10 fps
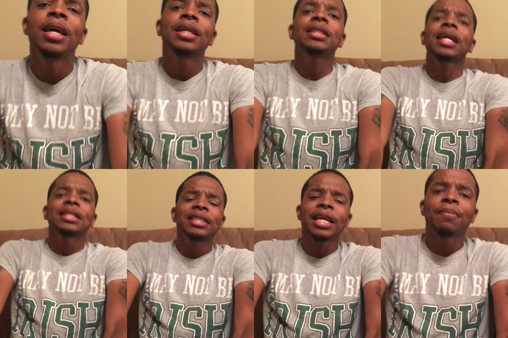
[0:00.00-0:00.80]
Because like
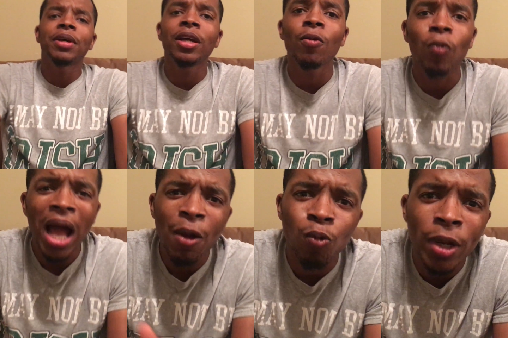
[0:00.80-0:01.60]
I say, man,
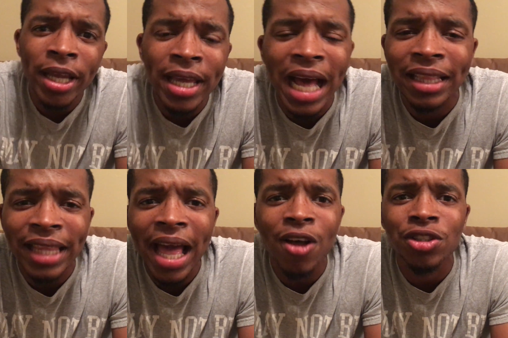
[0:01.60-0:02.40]
why read a
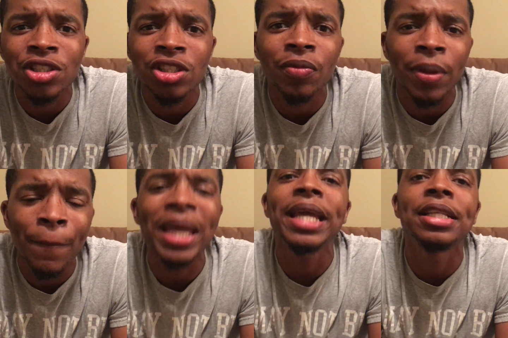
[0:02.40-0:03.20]
thousand
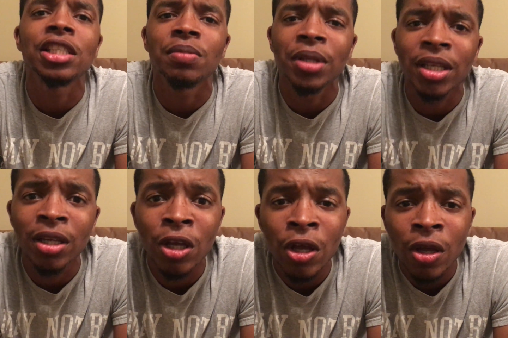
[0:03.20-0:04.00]
something pages,
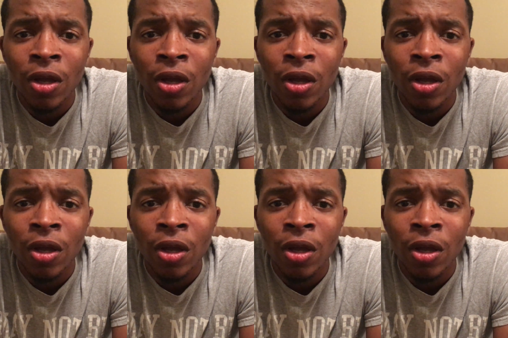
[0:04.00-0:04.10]
man?